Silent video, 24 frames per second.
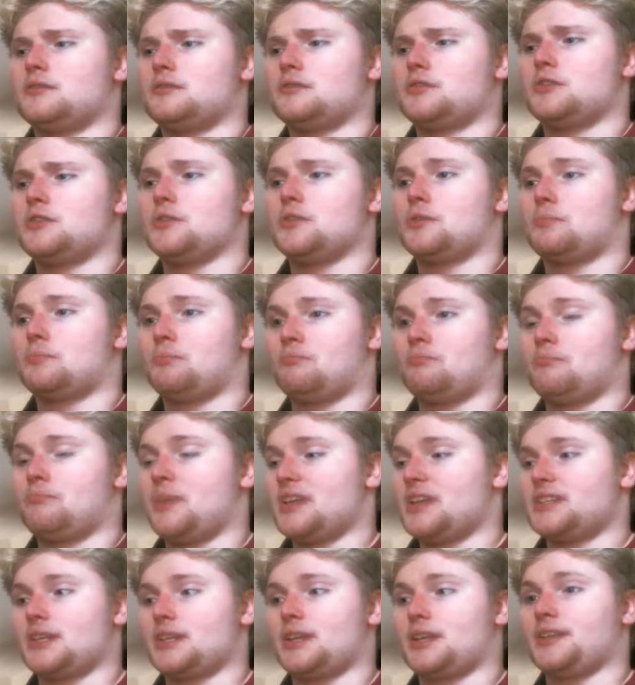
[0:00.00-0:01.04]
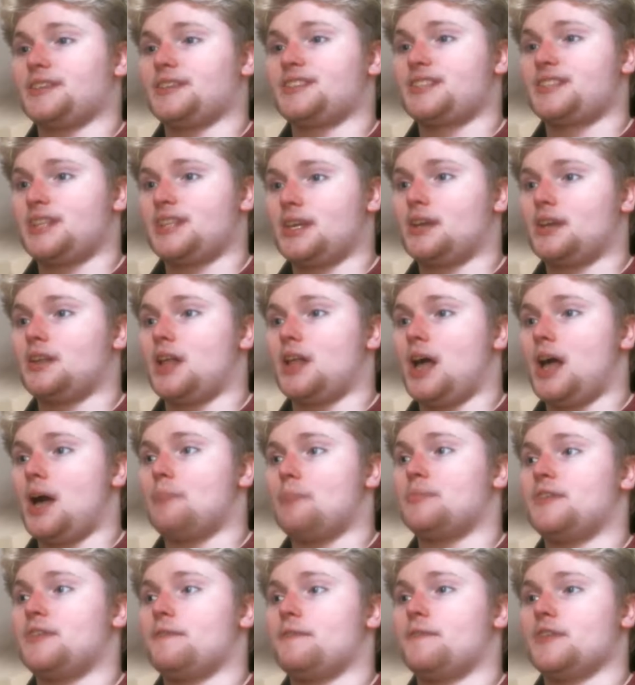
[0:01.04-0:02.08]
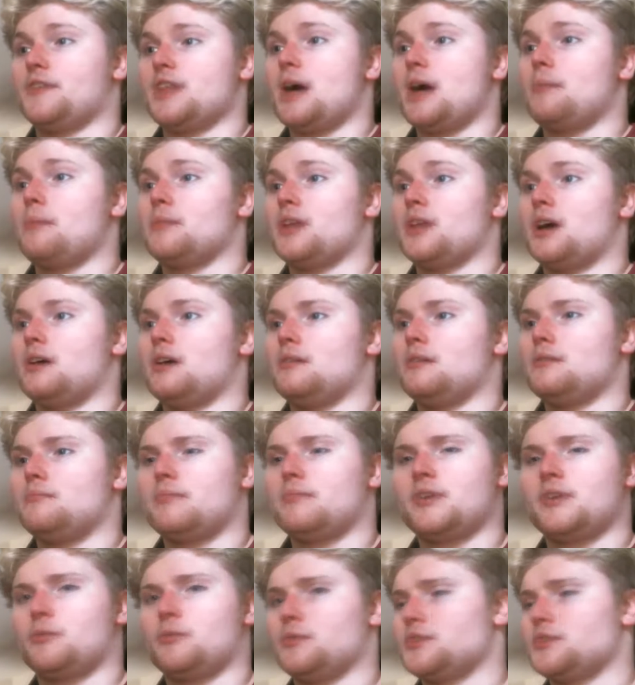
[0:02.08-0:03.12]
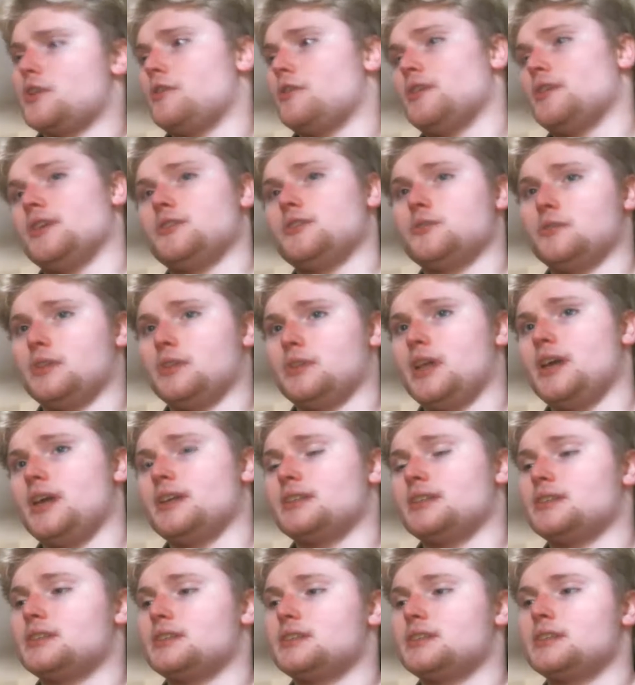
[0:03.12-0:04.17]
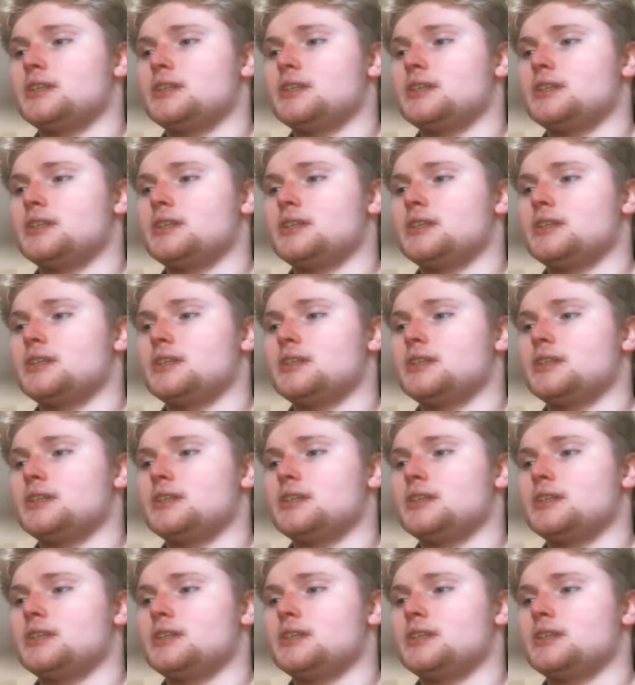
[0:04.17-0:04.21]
to basically seal up the phenomena, but it was already too late.